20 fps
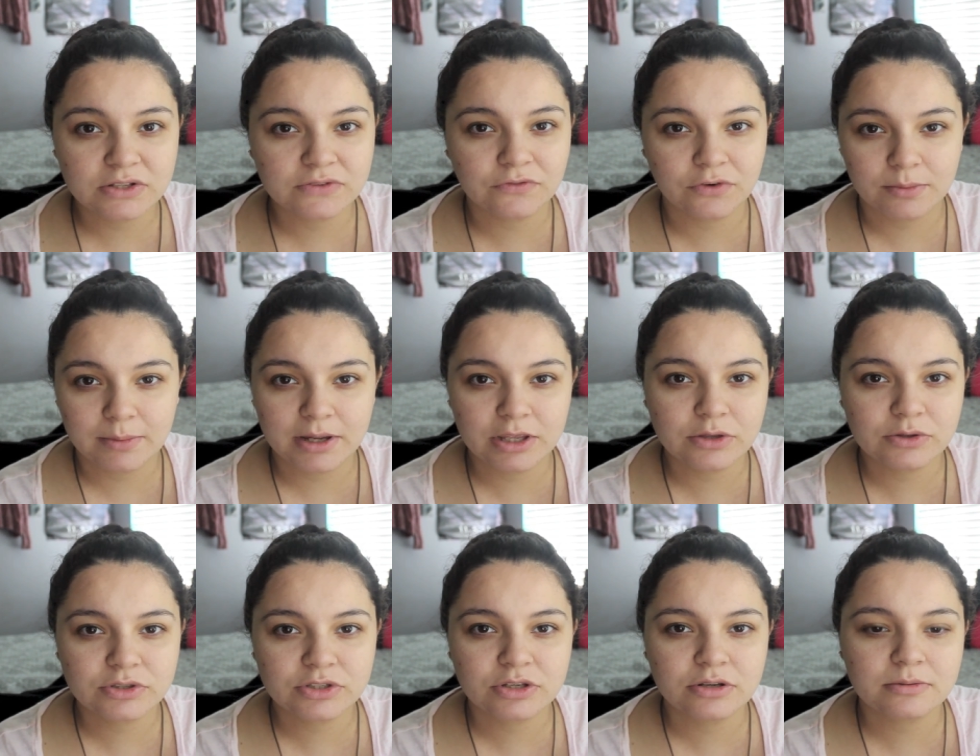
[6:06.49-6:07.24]
for my
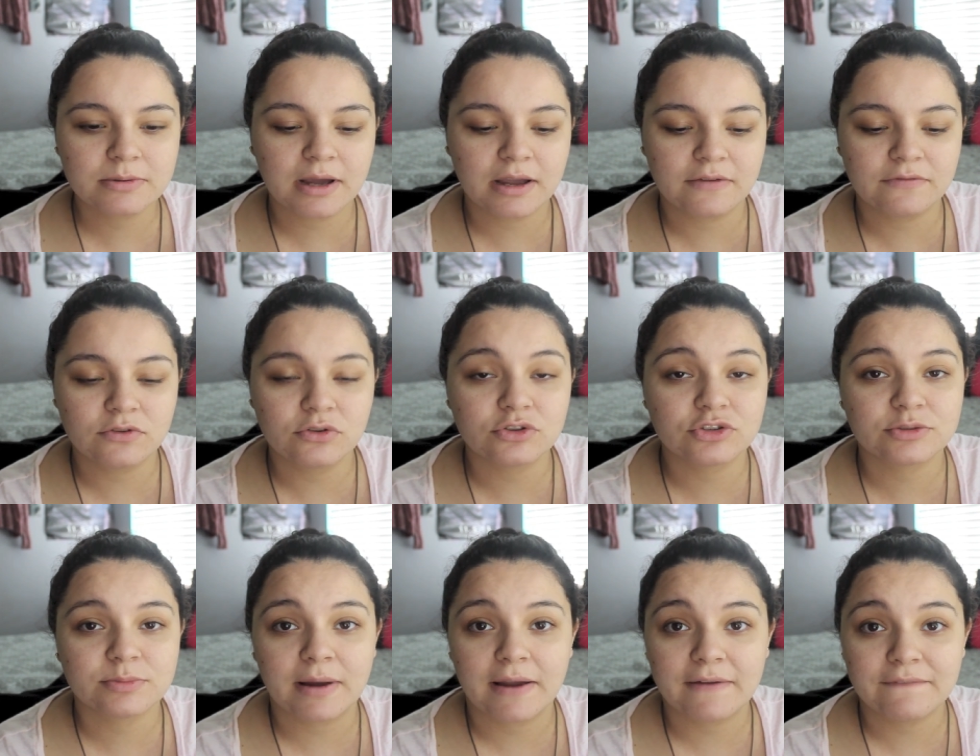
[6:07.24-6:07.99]
YouTube. I've
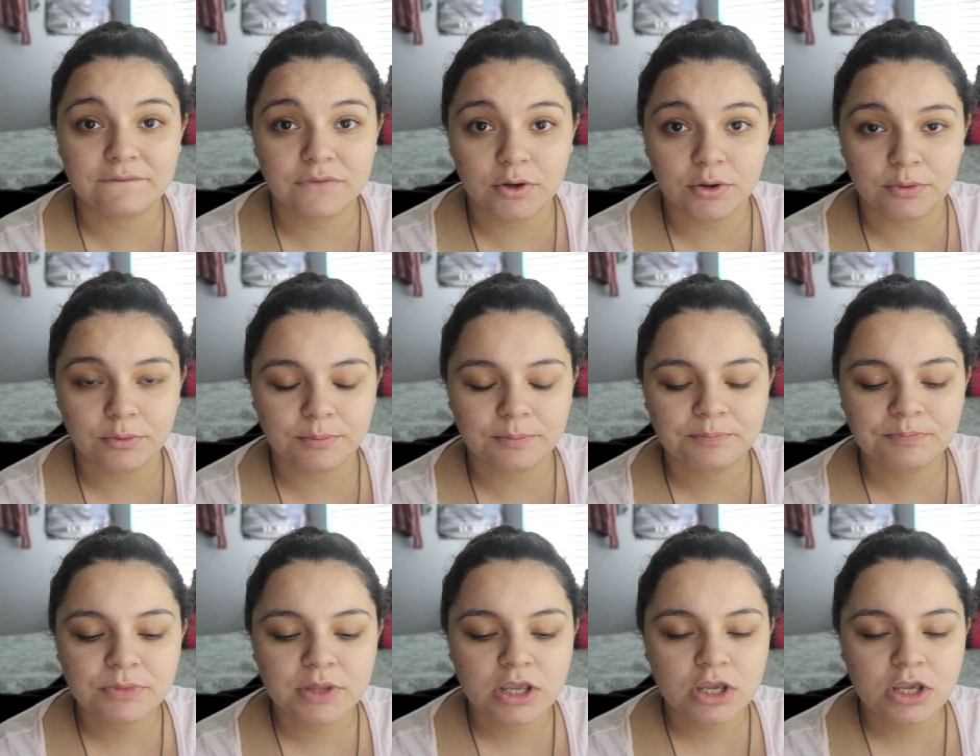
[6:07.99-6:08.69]
used my phone.